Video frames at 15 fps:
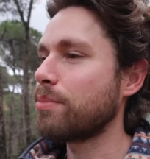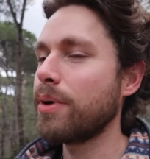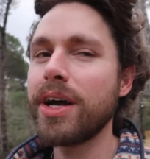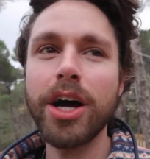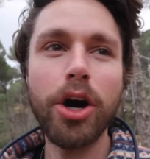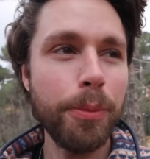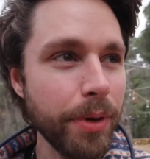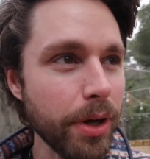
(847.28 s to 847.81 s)
But
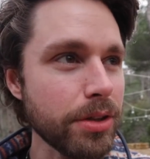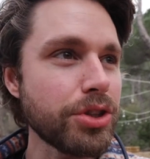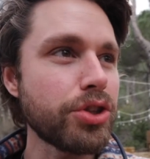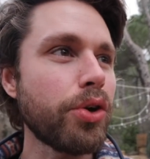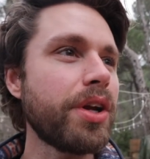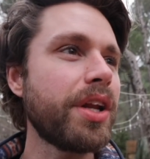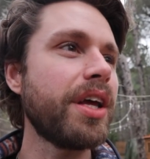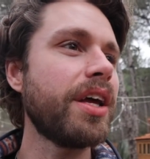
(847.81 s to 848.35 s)
I hope y'all
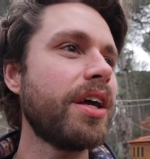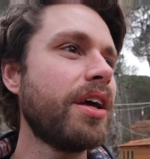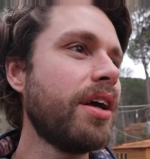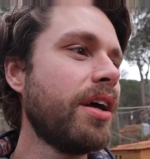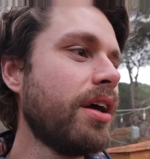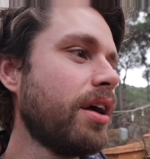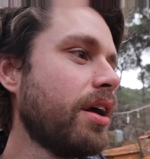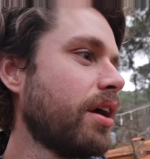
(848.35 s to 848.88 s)
enjoyed it.
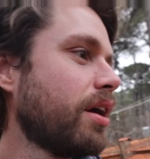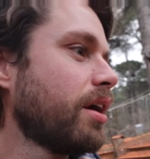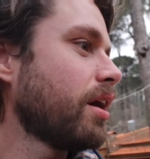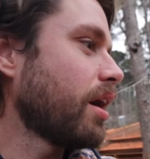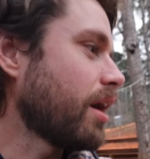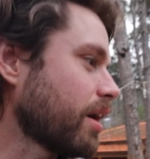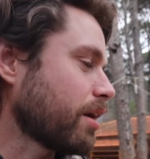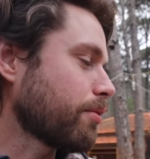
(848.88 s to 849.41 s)

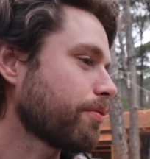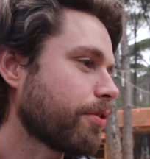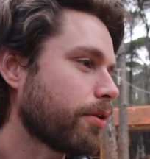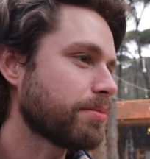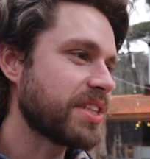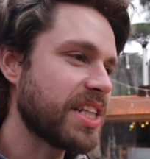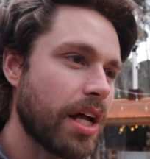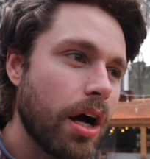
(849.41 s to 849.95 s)
Coming
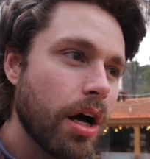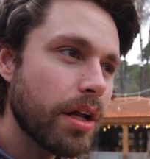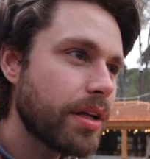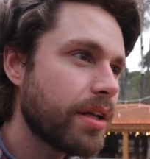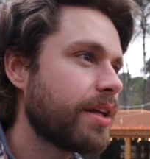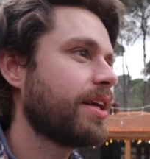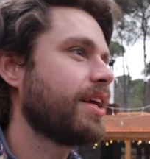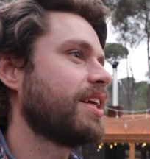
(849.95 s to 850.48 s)
from Sidon